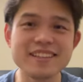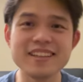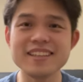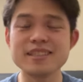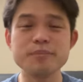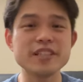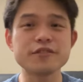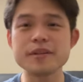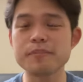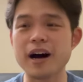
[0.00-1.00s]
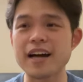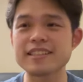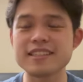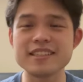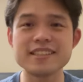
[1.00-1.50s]
these mystery
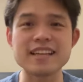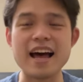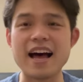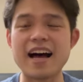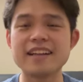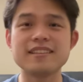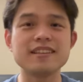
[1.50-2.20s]
boxes at